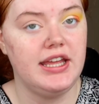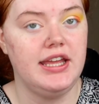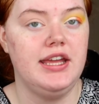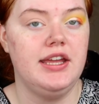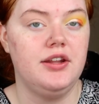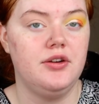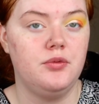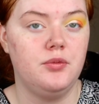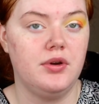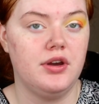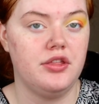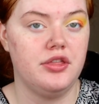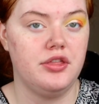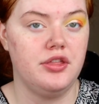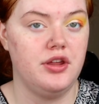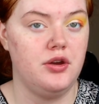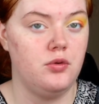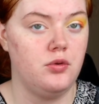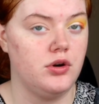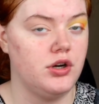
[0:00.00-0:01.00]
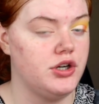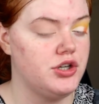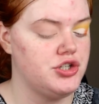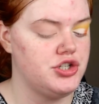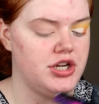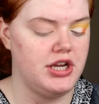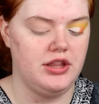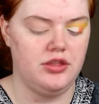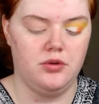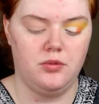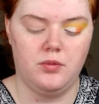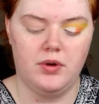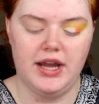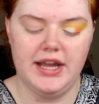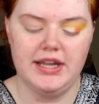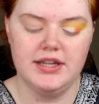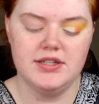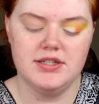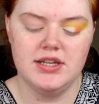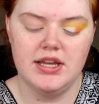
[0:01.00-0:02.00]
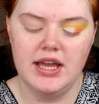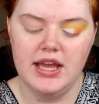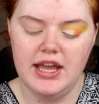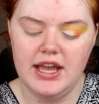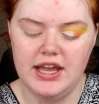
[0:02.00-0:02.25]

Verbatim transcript: in with the orange and the white.